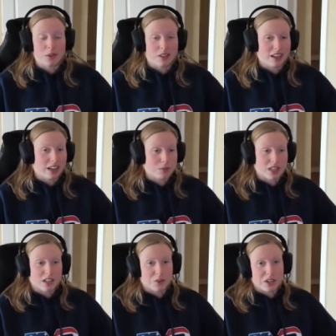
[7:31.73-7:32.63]
when it comes
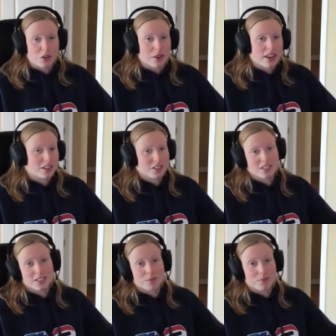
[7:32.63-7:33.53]
down to it, you can't
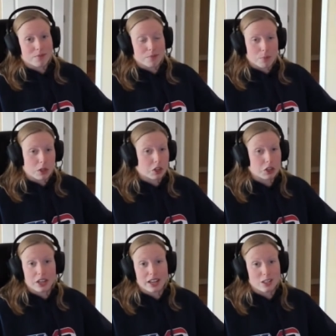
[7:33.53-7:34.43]
just be a
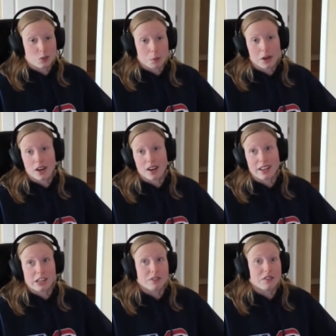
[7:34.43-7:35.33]
good kick out swimmer and
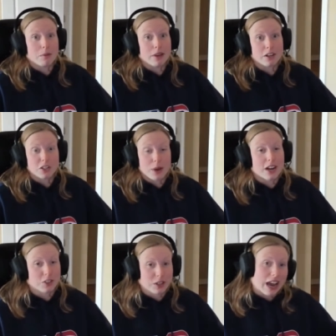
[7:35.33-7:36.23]
kick 15 meters. You
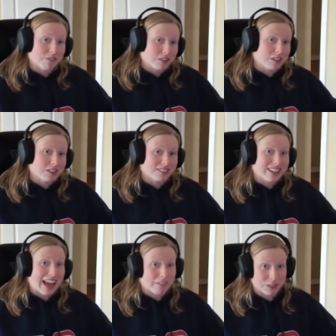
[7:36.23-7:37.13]
actually have to
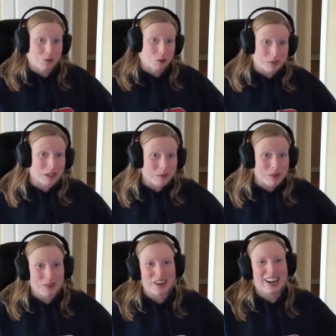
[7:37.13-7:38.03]
have to swim a little
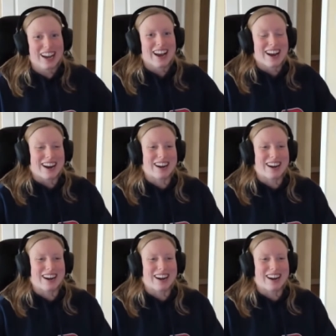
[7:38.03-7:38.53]
bit more. Mm-hmm.